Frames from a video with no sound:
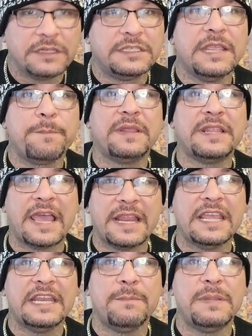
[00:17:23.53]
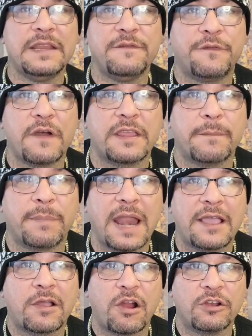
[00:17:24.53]
Deep in that itty bitty fucking
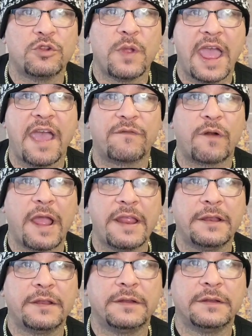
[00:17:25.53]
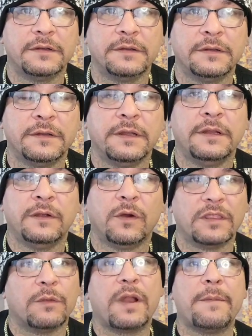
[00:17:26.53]
black heart you have, right?
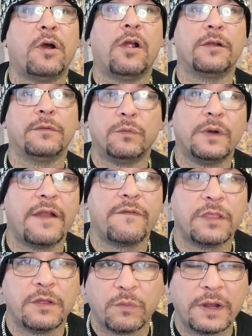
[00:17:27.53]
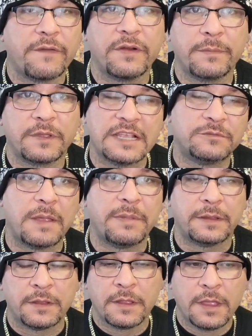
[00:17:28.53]
Or that rainbow heart, whatever the case may
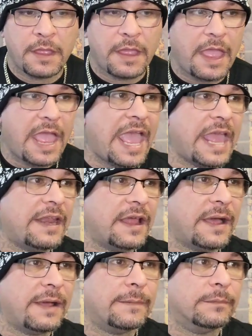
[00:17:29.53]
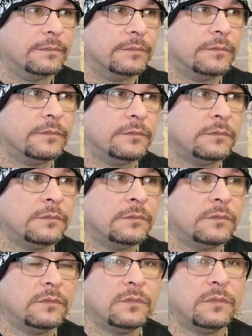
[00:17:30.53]
be. And
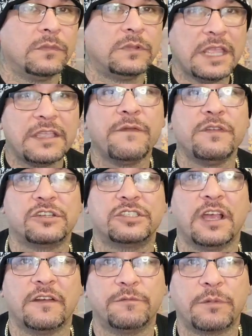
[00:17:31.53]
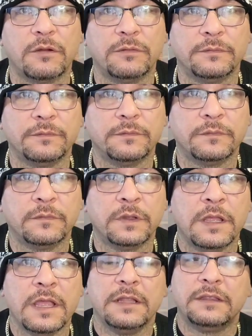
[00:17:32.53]
think of yourself, bro.
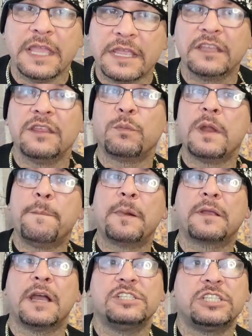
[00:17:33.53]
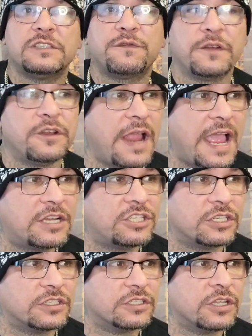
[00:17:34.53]
Think of the repercussions for your
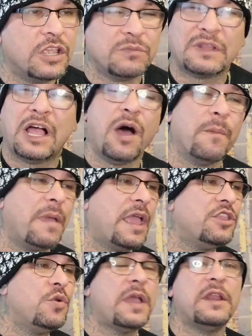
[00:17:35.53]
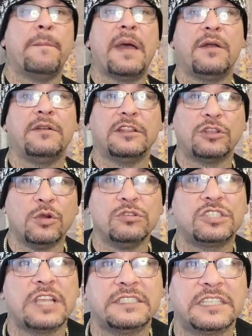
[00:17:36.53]
actions. Oh, man, you ain't about nothing. Who
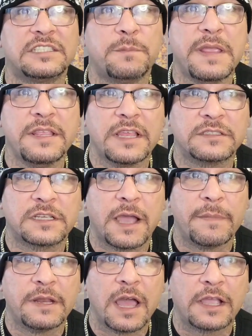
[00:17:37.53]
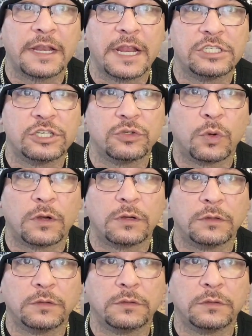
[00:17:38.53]
says it's me that's coming knocking at your door?